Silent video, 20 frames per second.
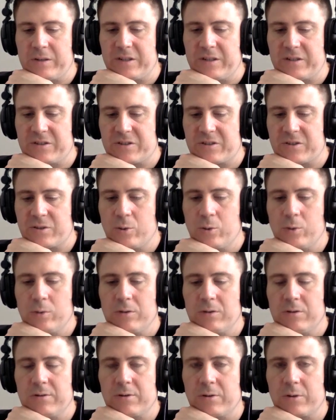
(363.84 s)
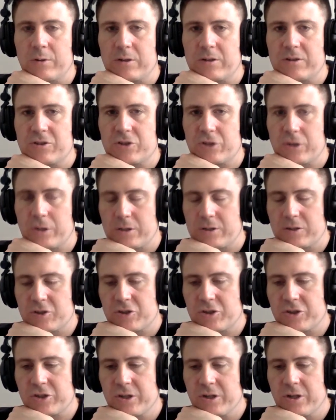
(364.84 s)
in a school or a
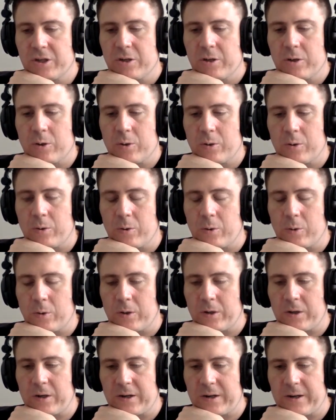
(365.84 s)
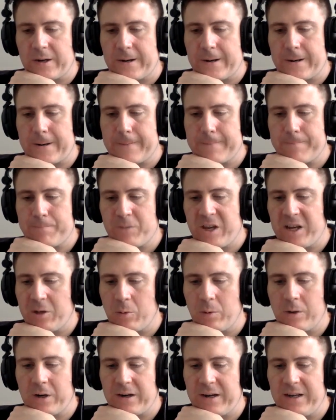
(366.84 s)
church or um,
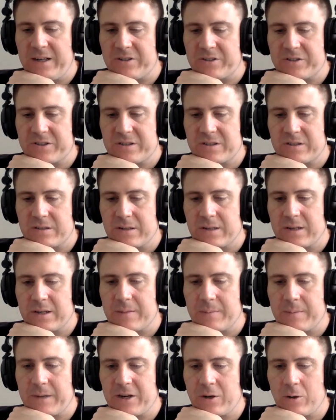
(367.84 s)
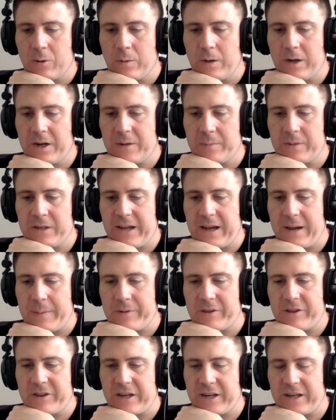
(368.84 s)
anywhere else. Um, I don't want to be
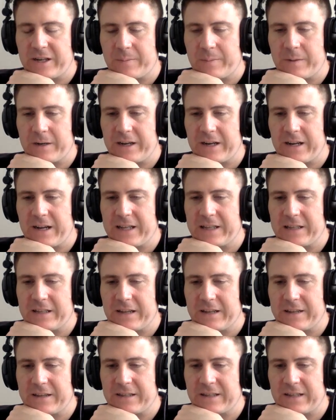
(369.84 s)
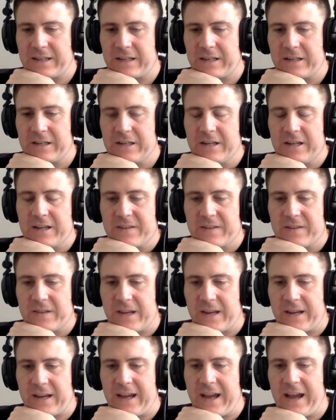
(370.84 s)
apathetic, but I, I, think
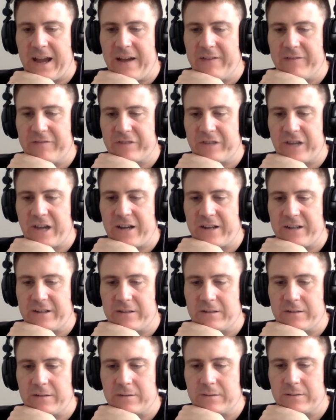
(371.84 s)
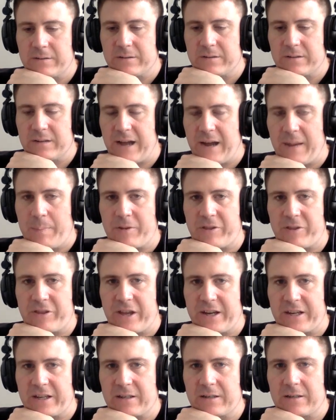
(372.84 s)
that I have gotten
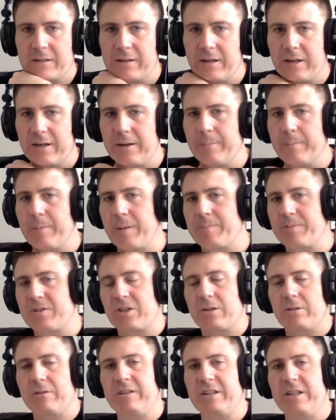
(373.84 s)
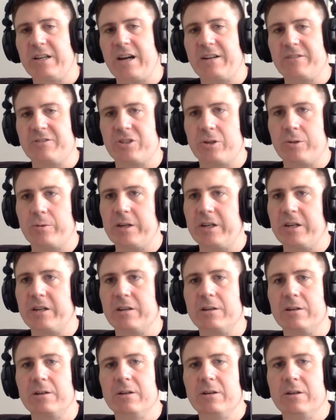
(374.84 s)
apathetic. Um, I'm certainly not doing